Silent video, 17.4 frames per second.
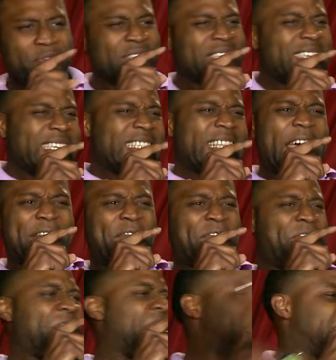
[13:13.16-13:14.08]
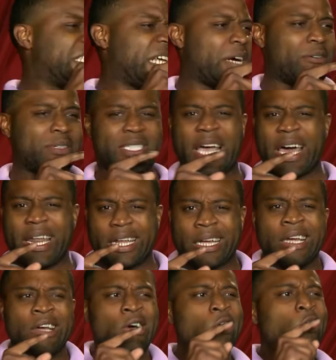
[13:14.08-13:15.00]
Get that fish sandwich out of
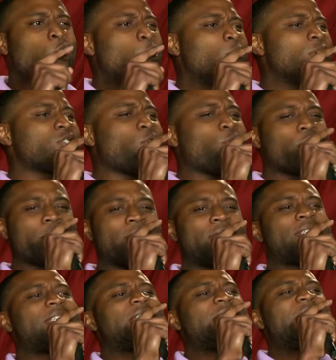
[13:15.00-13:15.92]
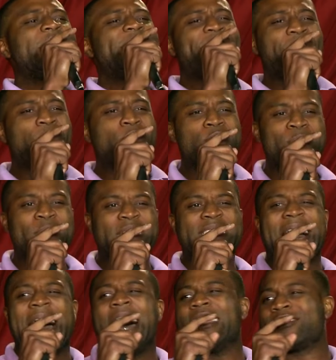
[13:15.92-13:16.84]
here. Who is ordering seafood at
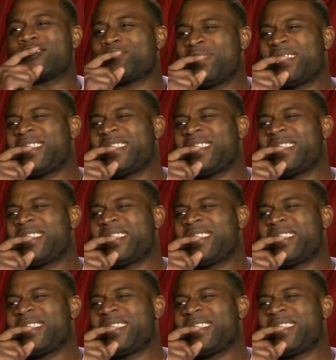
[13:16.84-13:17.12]
McDonald's? Man,